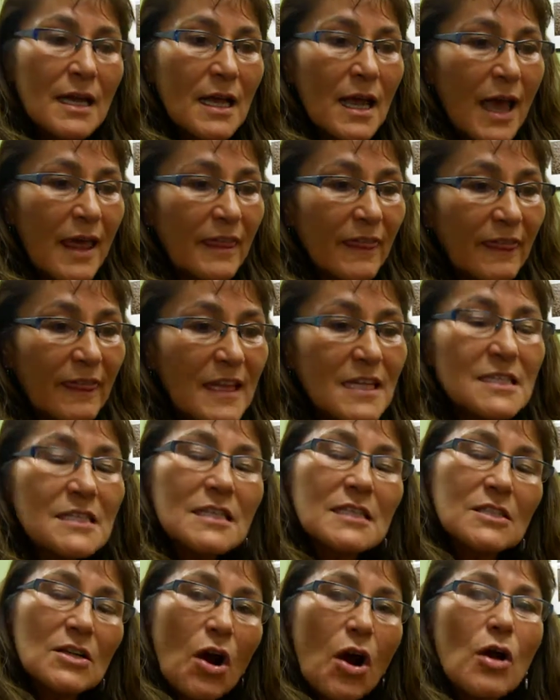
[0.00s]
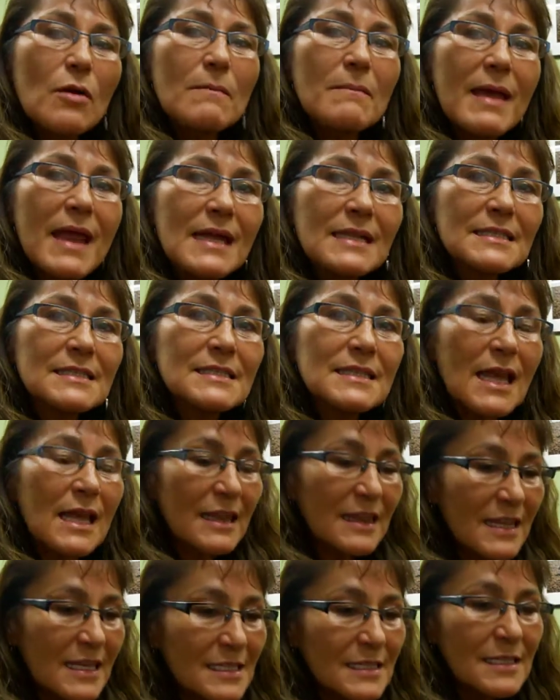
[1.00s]
And this is our mainstay.
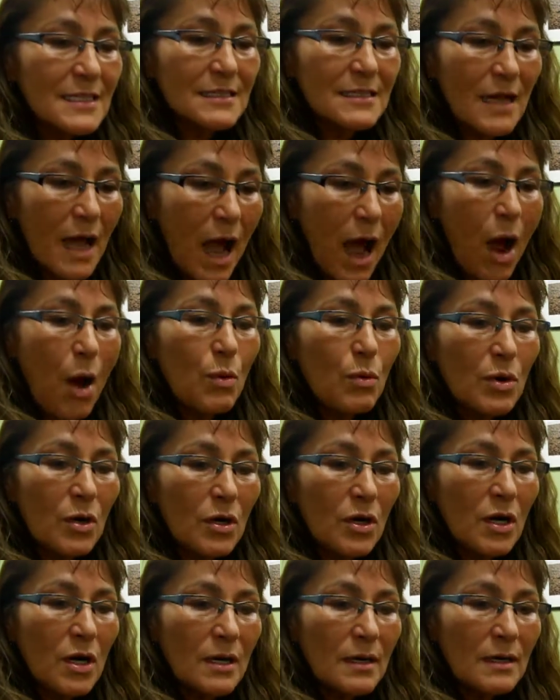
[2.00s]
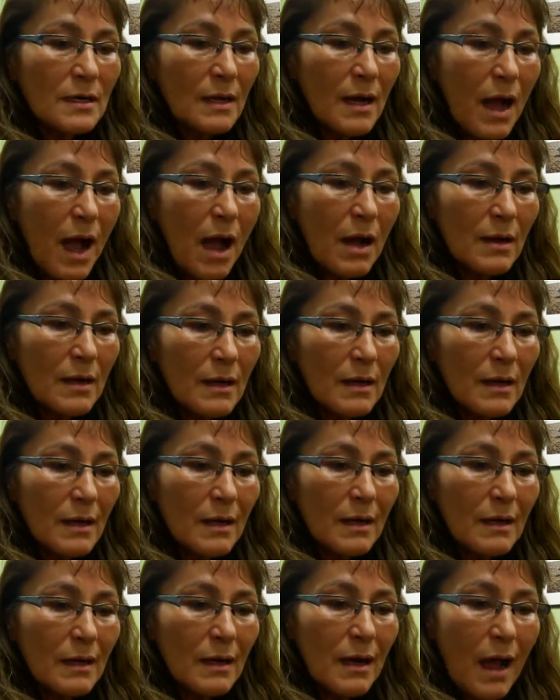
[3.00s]
This is our
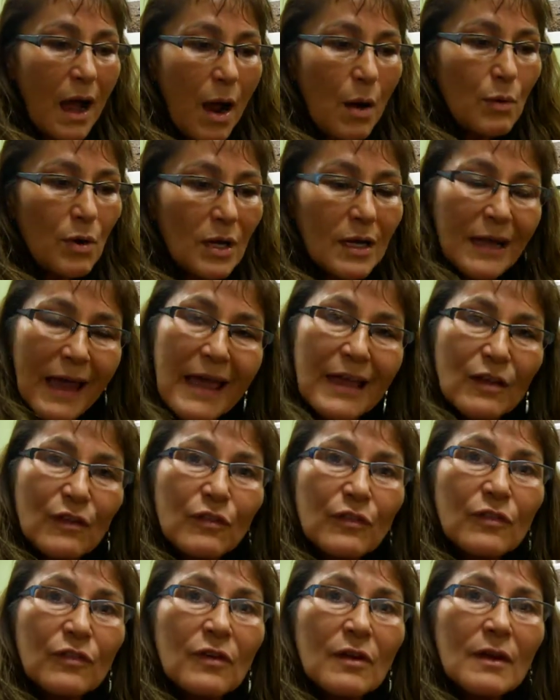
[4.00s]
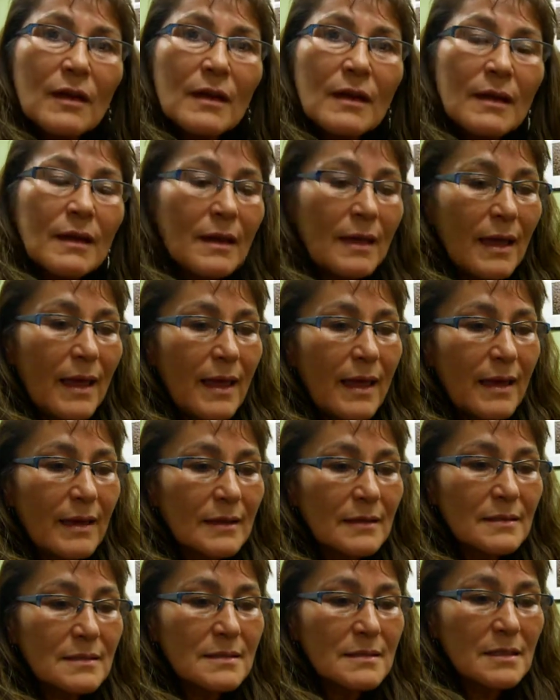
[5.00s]
life.
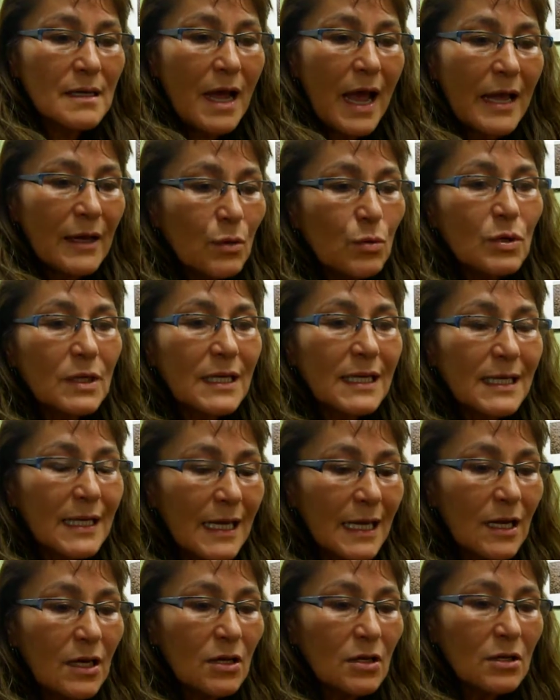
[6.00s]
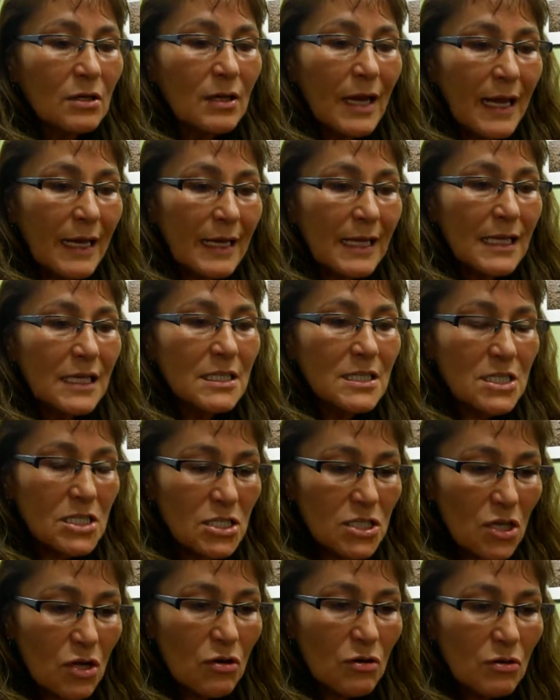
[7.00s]
And I don't hear any
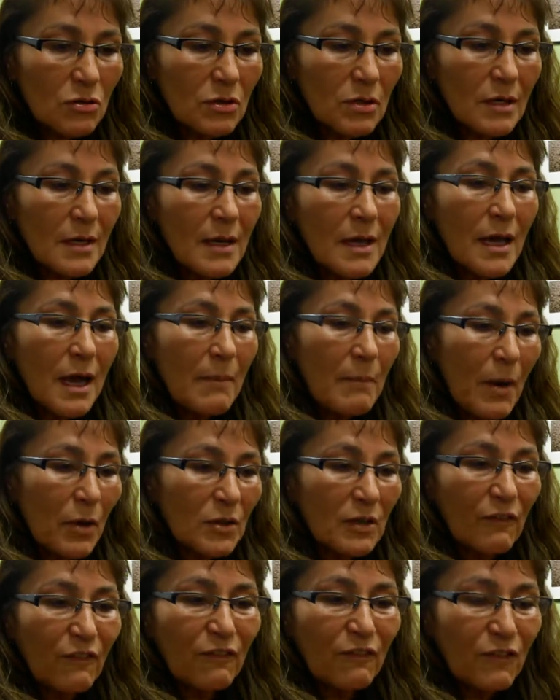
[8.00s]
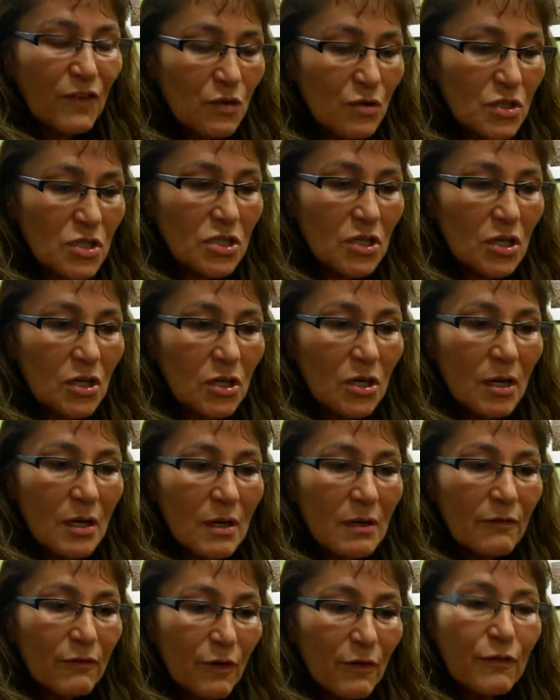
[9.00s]
concern about the future
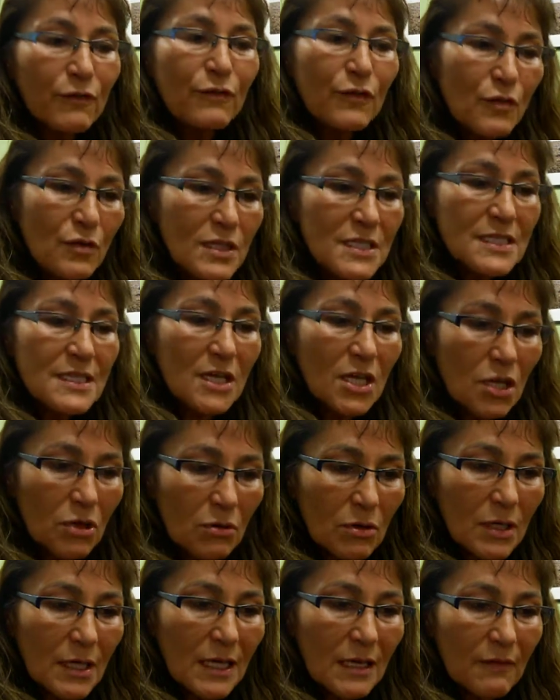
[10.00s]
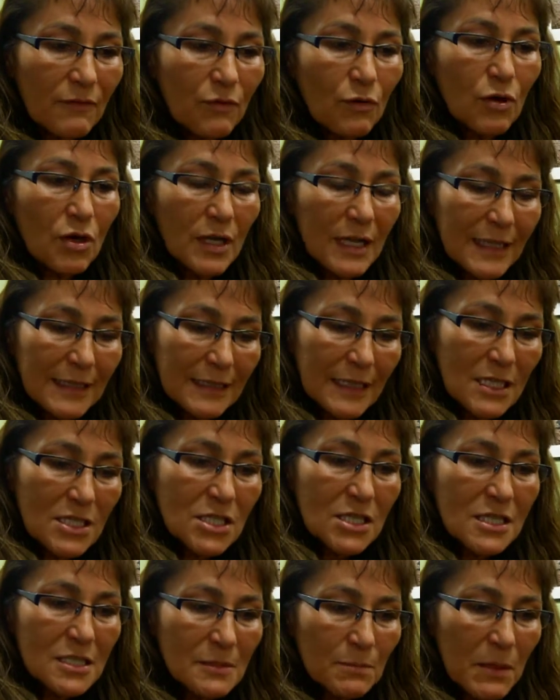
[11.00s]
for food security for the
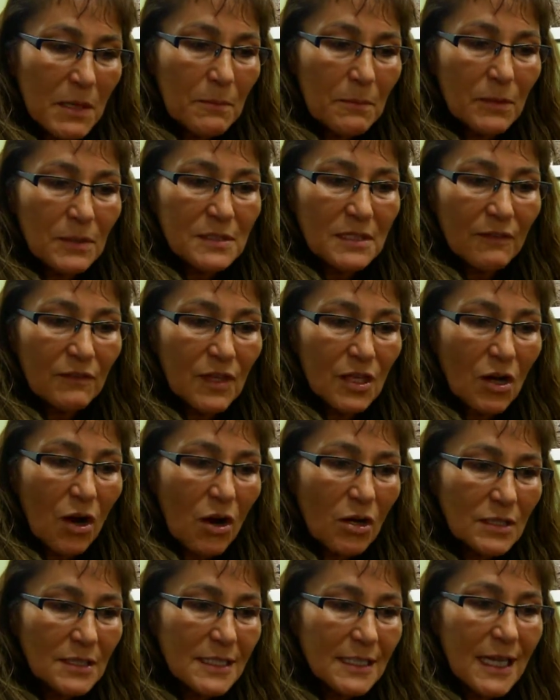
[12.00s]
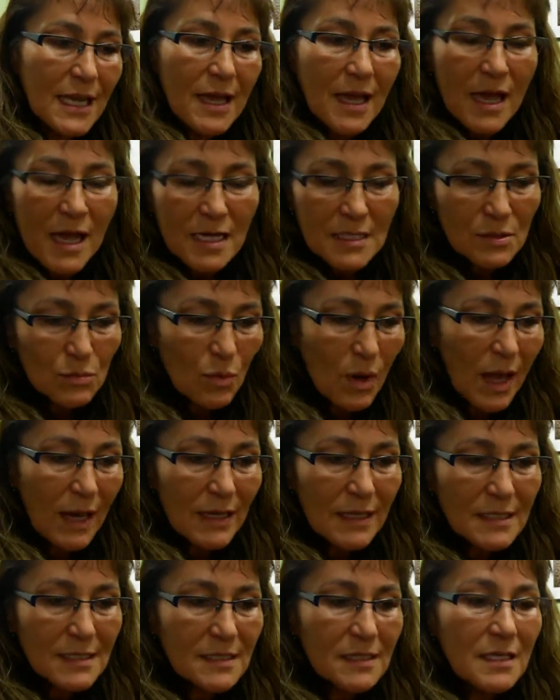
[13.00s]
indigenous peoples of the Arctic, as
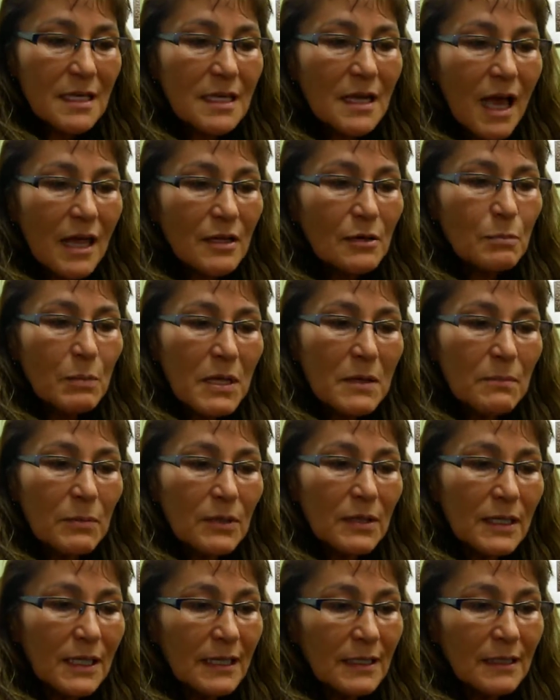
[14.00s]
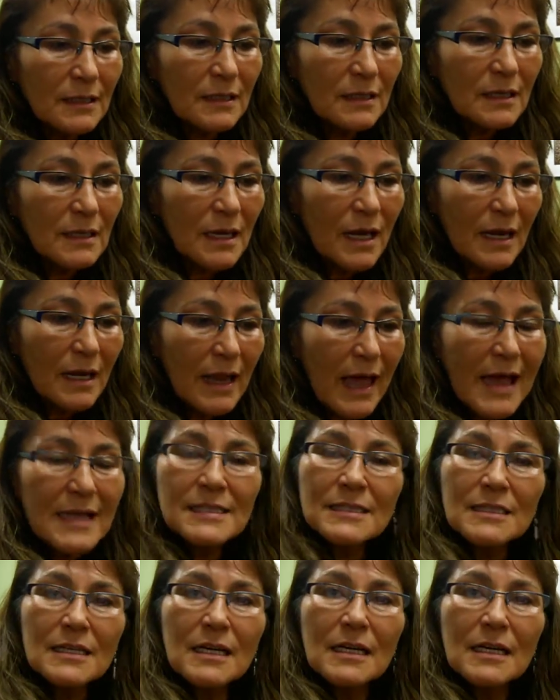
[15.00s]
well as the other people in Alaska